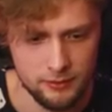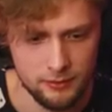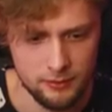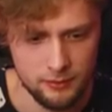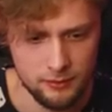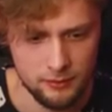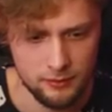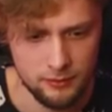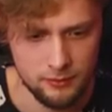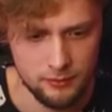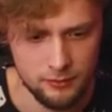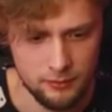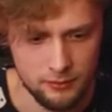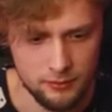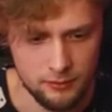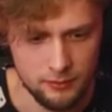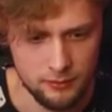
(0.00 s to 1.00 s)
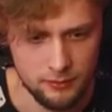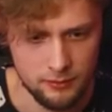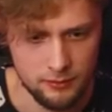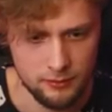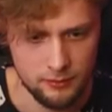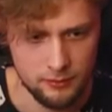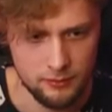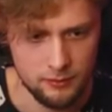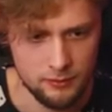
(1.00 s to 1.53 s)

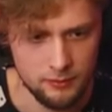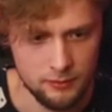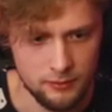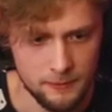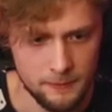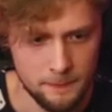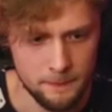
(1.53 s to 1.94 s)
Nobody speaks.